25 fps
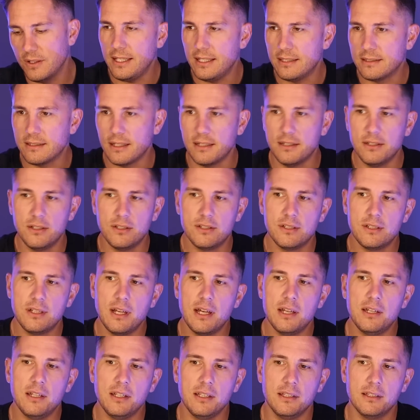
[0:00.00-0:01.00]
It's
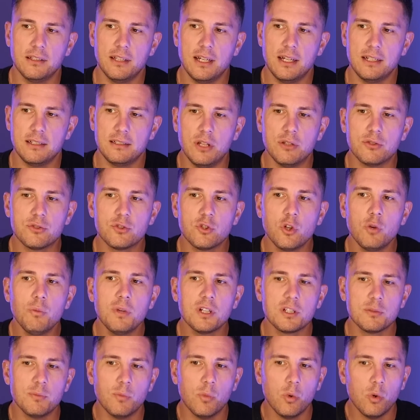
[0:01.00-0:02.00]
understanding that there's so
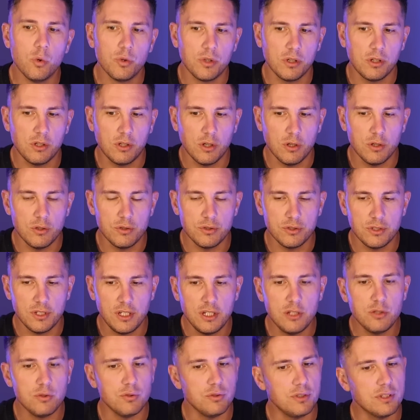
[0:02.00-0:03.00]
much more that goes
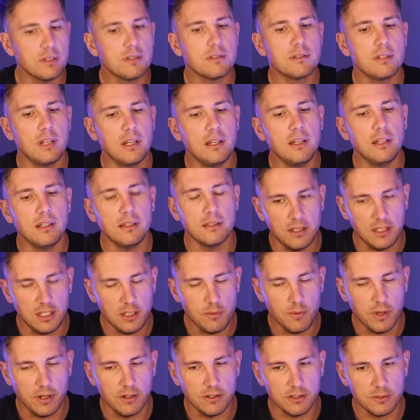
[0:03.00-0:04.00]
into just sending the
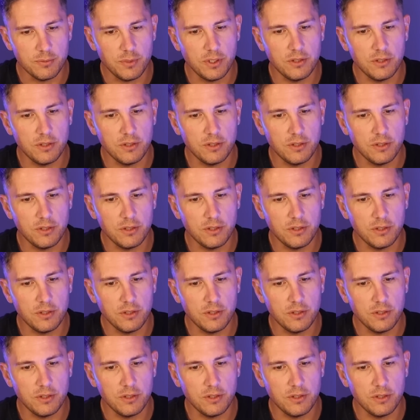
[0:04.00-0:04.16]
emails,